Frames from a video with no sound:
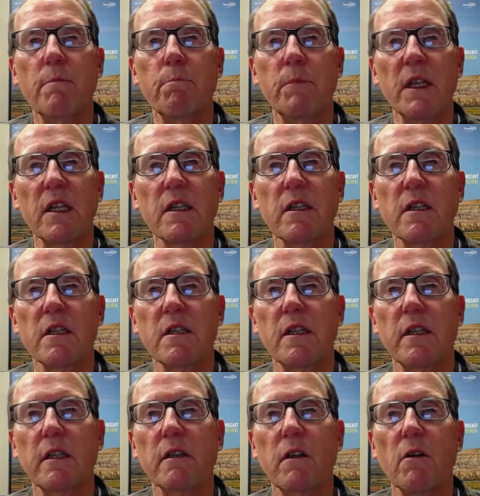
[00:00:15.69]

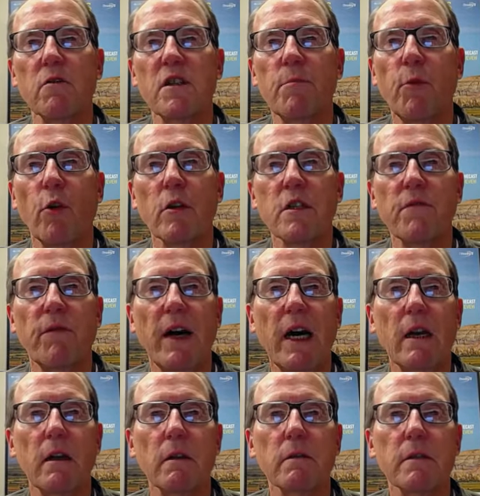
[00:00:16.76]
militancy closed ports
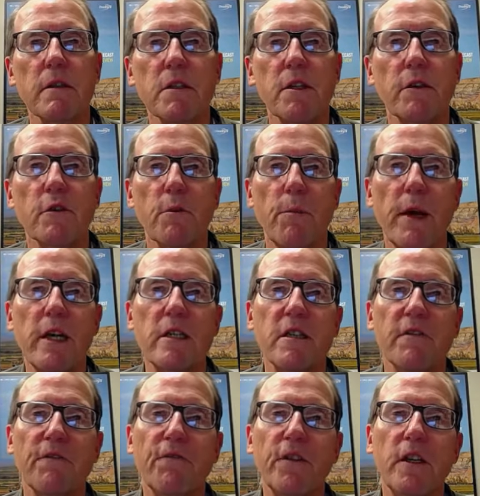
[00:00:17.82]
vital to Sirte
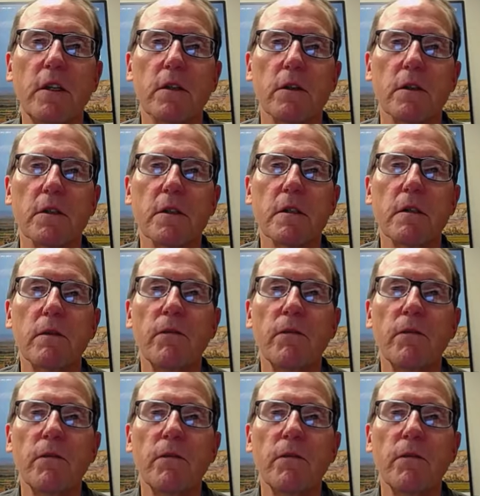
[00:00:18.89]
Basin fields.